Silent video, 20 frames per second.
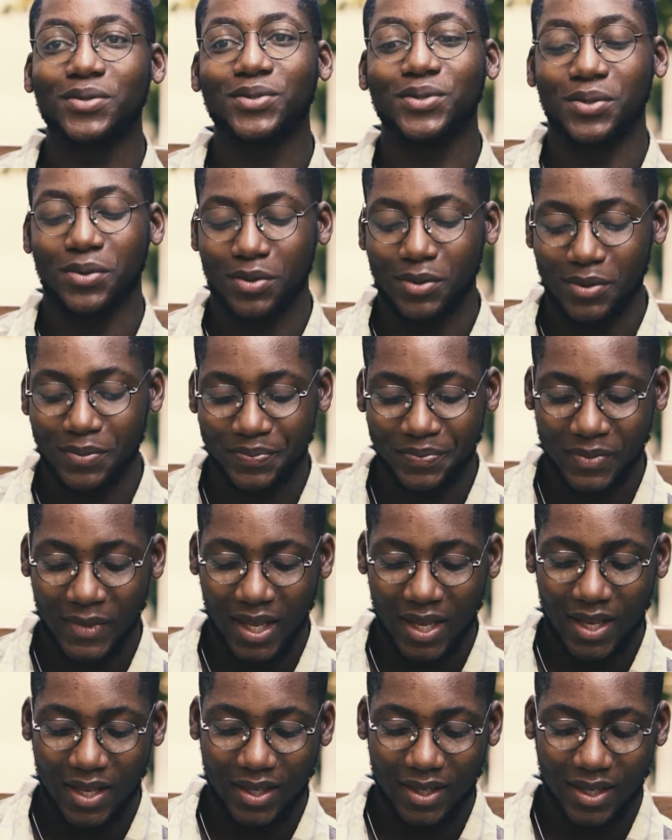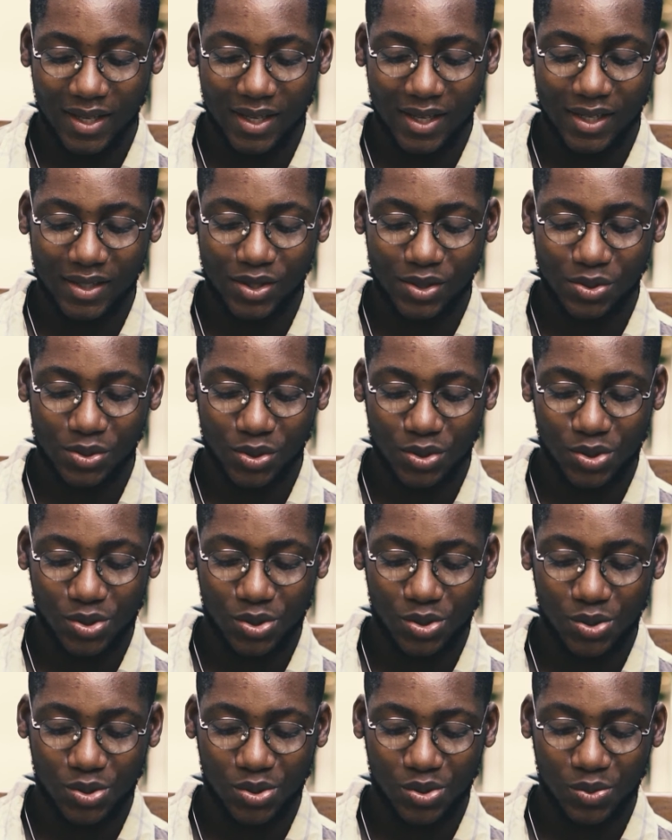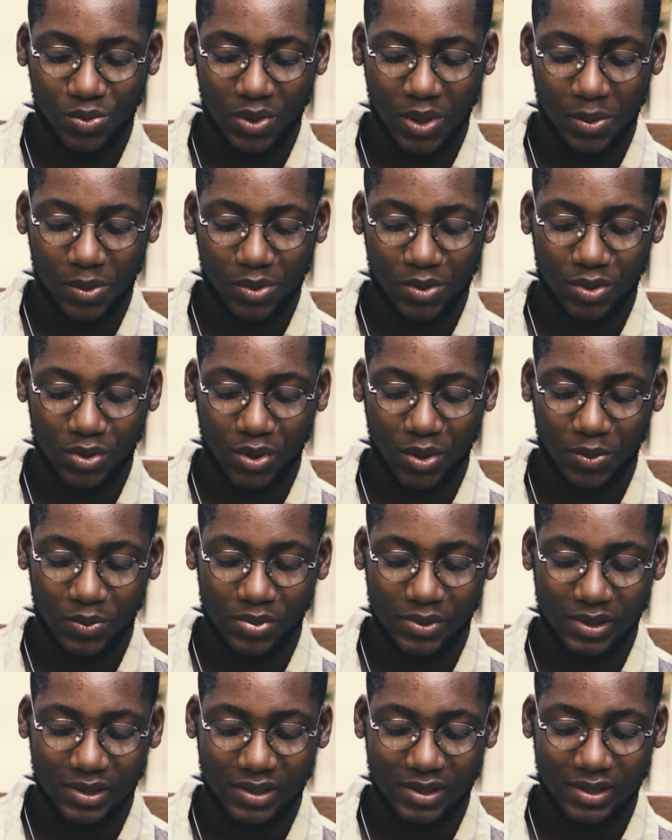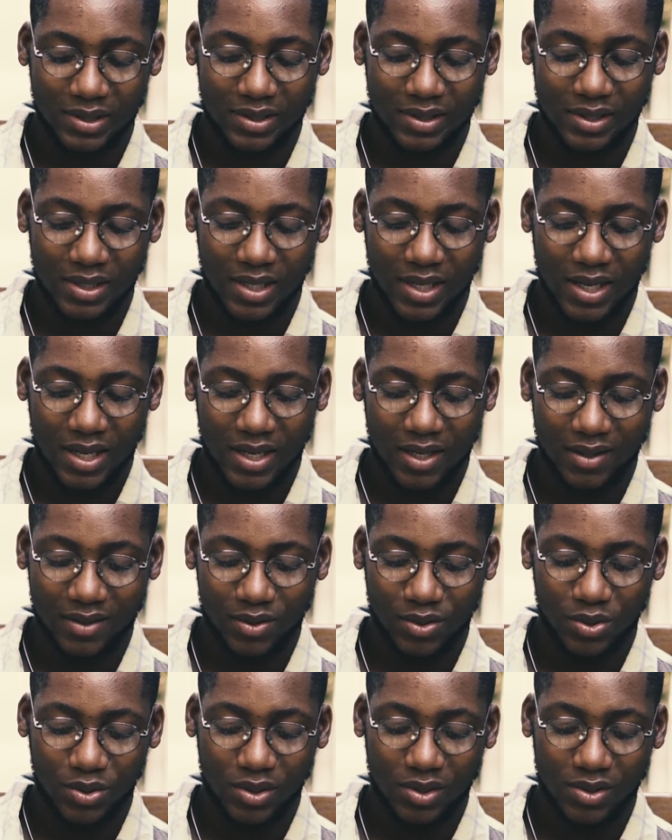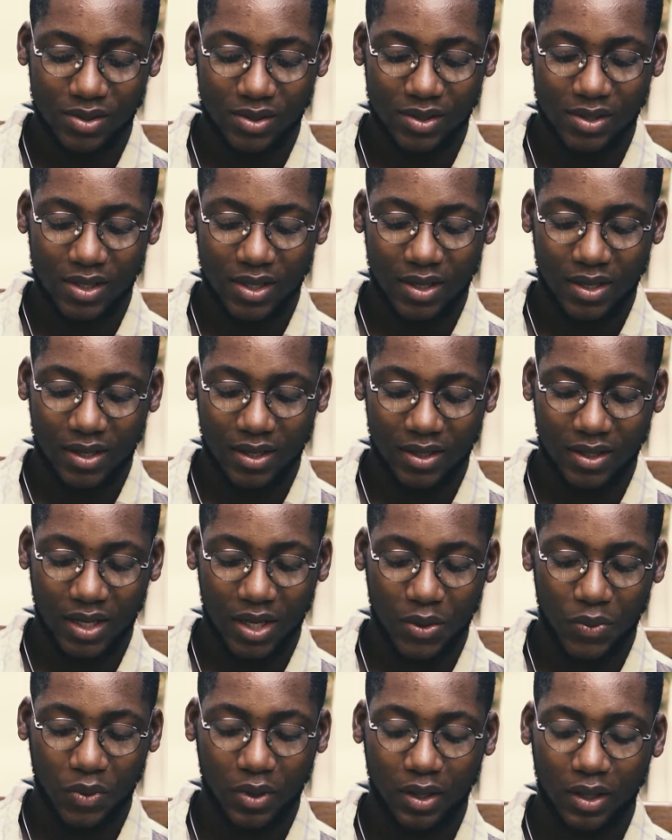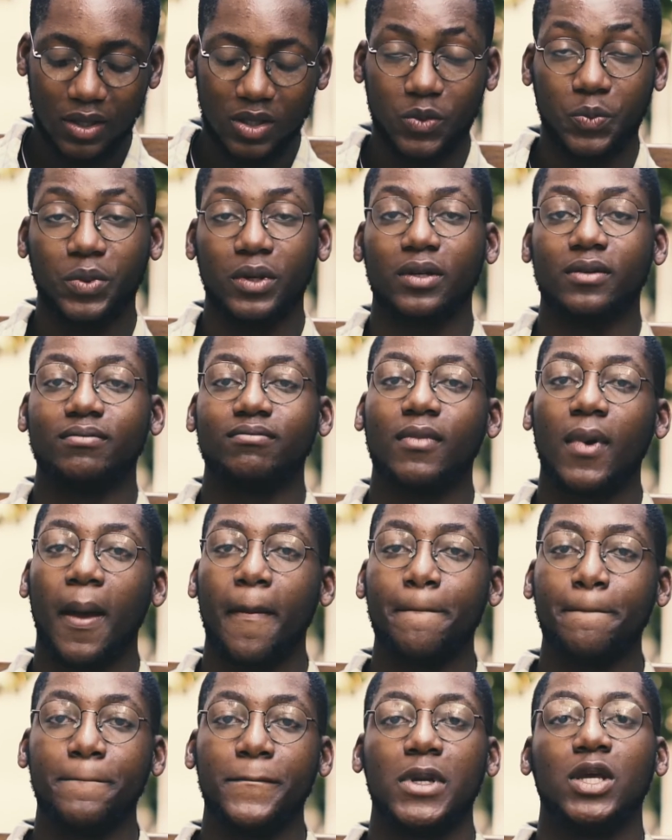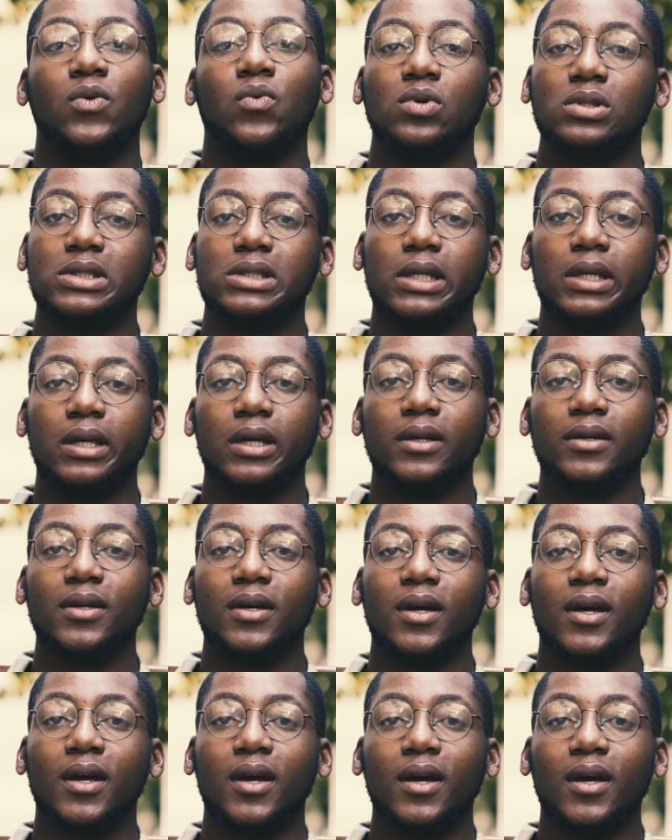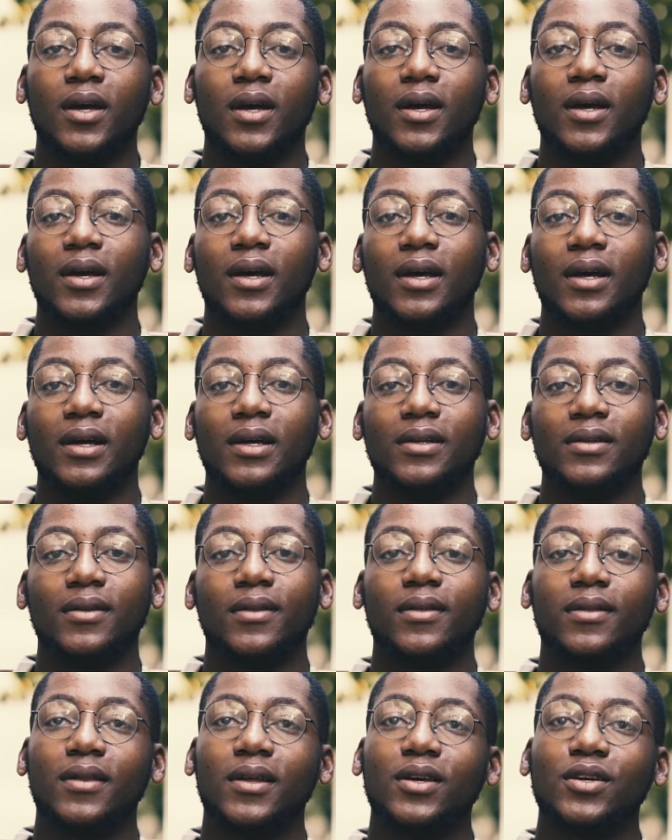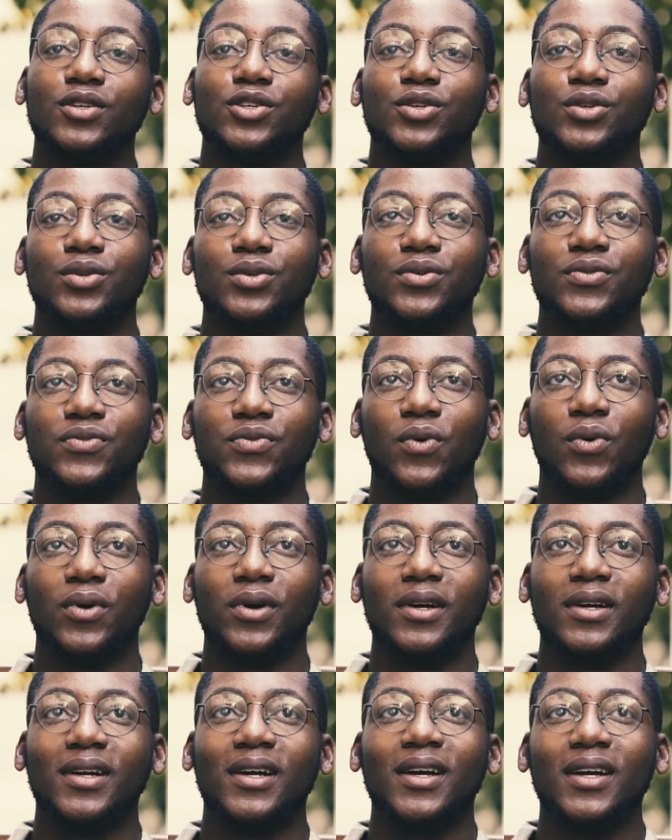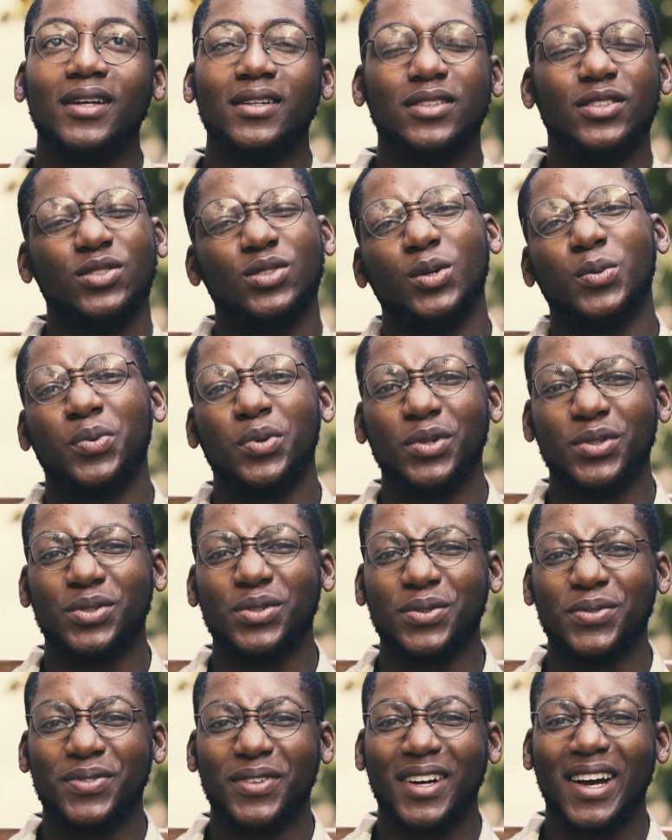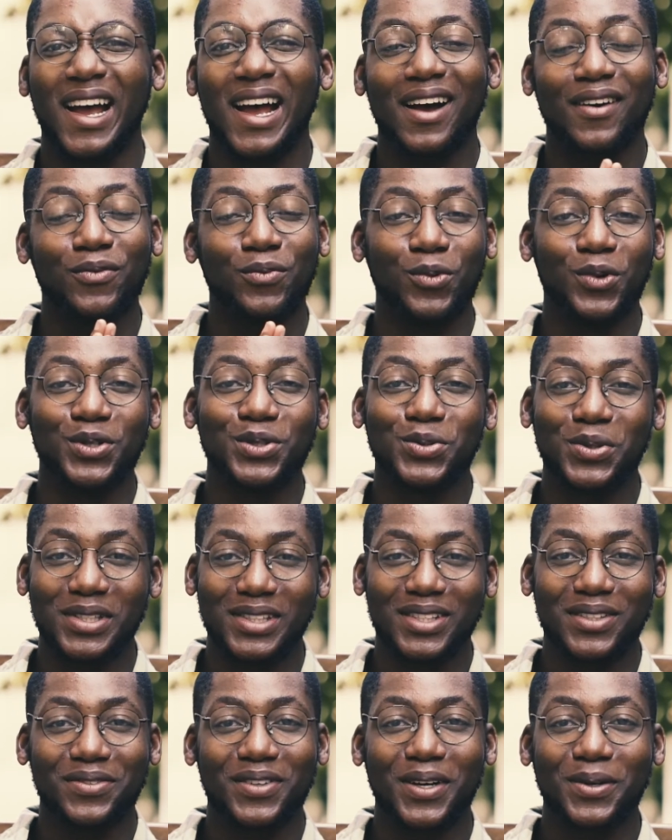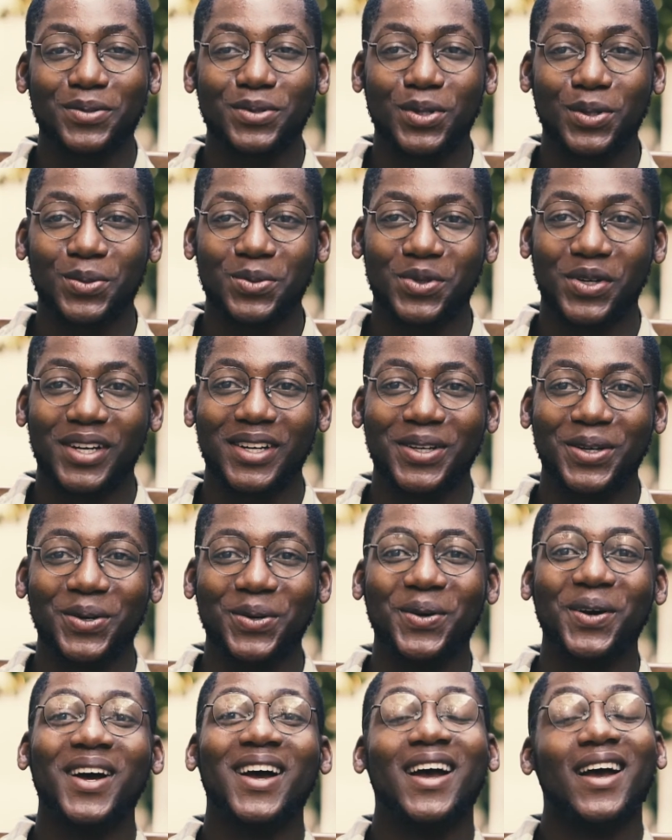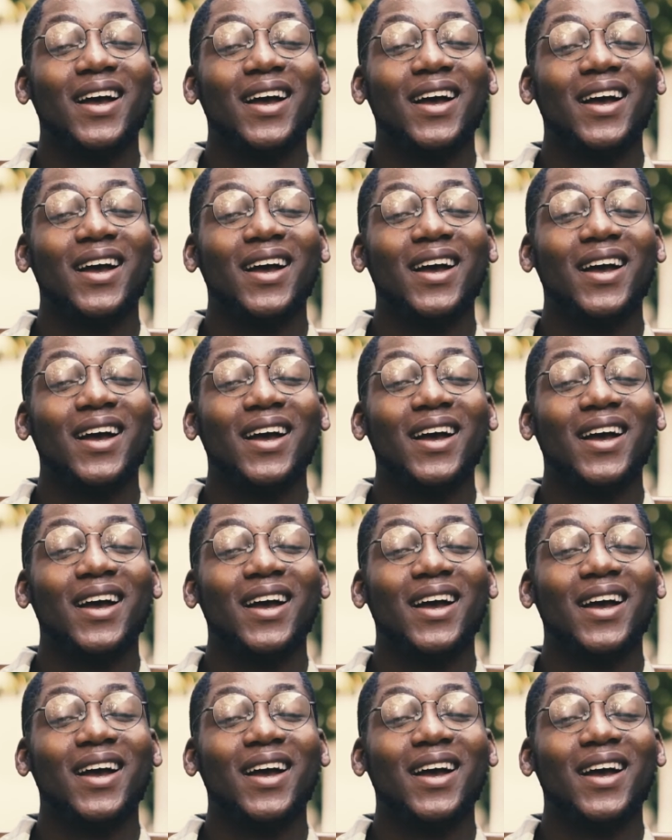So yeah, I just want to be able to complete these. Either way, it's been me once again. And thank you for the support so far. I have 125 subs right now.